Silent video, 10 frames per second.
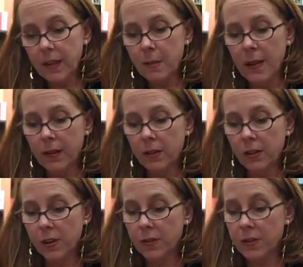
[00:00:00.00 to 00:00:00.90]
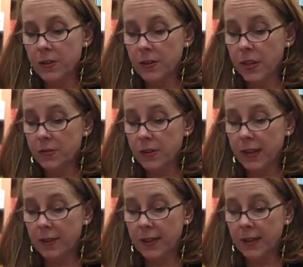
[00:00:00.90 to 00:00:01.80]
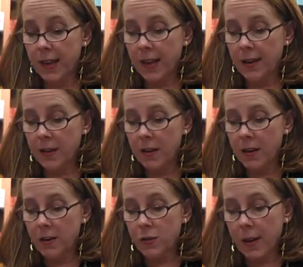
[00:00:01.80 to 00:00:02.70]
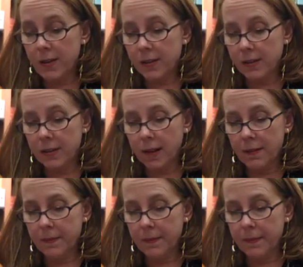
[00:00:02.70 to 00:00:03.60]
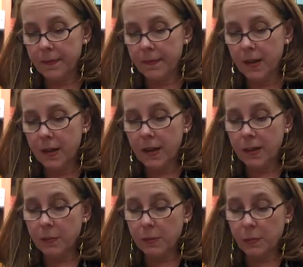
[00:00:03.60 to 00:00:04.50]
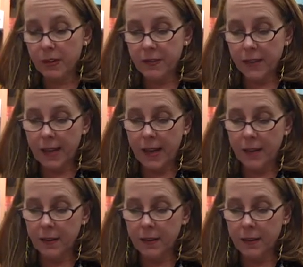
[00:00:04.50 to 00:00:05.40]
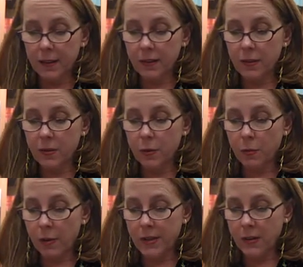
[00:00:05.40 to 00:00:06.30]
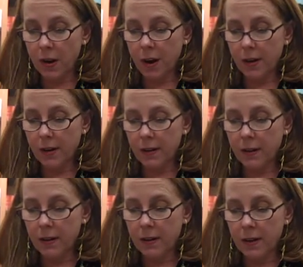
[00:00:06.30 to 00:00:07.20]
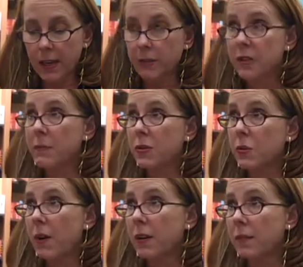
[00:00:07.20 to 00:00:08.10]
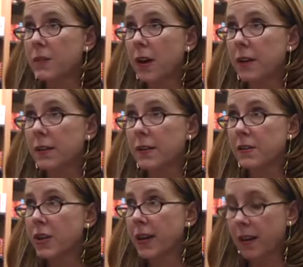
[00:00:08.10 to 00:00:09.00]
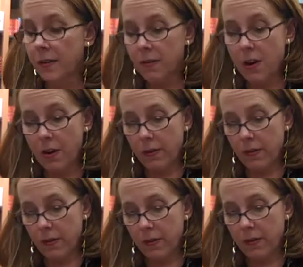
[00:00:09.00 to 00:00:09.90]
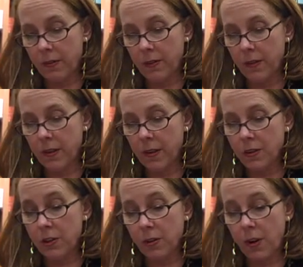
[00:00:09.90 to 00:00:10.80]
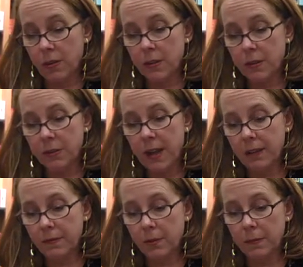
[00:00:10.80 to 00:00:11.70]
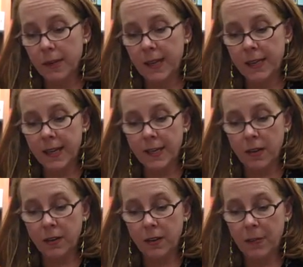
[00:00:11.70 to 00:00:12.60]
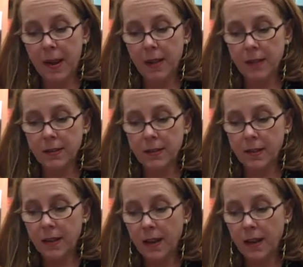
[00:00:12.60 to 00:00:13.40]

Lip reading: The panel closed and the tone sounded again, twice this time. There was a brief delay, then the room went dark. It was the most welcome darkness she had ever known. She crawled to the platform and lay down on the pallet.